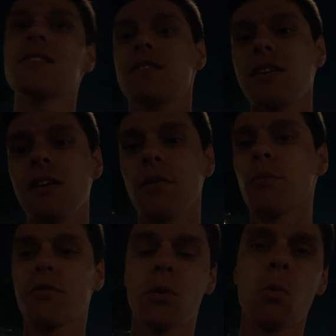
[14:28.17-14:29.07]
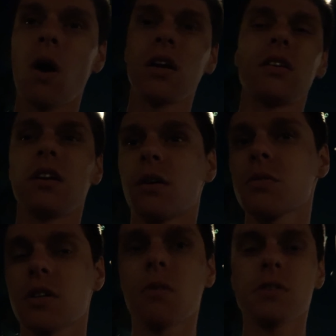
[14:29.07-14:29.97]
and see for what, you know,
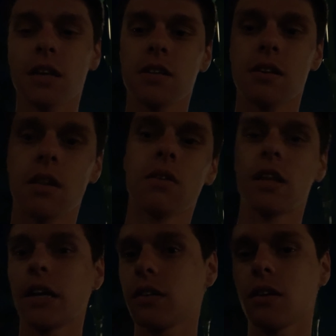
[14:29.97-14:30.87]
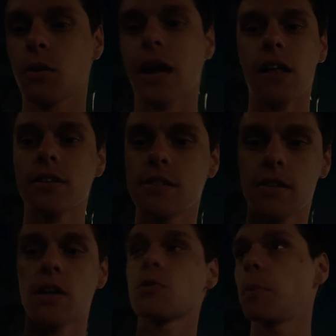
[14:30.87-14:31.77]
Star Wars Land is going to look like. You know, Galaxy's
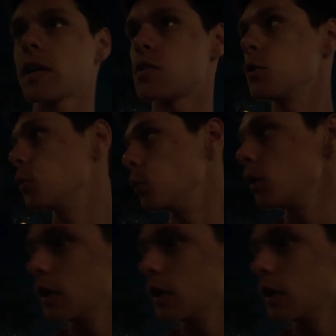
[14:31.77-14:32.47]
Edge, Batuu,